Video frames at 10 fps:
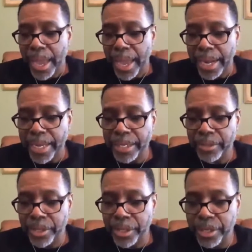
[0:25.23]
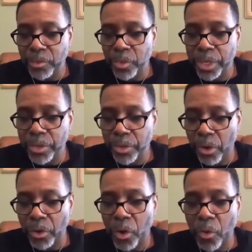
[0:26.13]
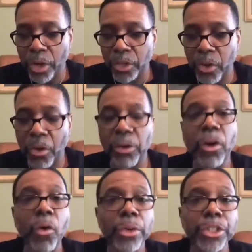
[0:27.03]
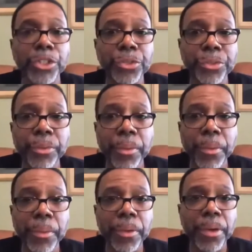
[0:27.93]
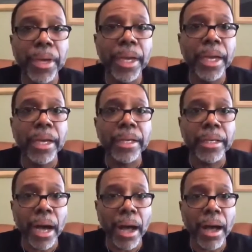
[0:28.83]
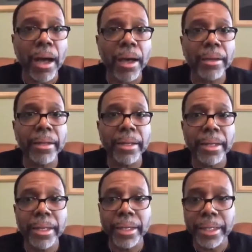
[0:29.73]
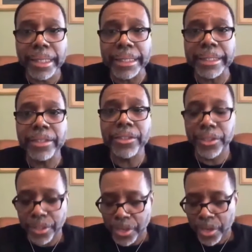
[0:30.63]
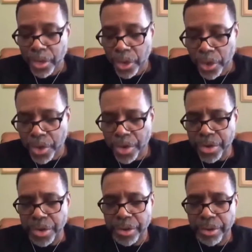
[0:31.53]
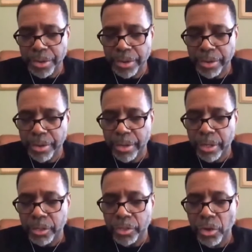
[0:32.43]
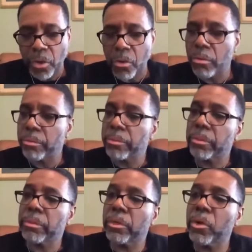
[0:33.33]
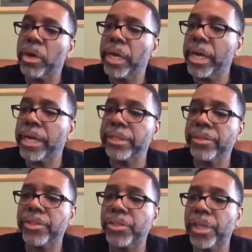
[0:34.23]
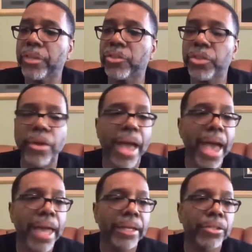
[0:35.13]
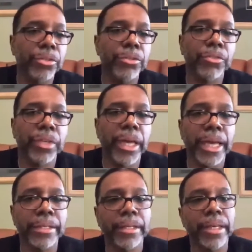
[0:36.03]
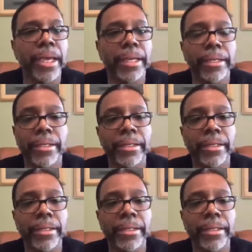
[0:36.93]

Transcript: And He's good when you don't know what's going on with you. God is good. So go ahead and set your attitude for that today.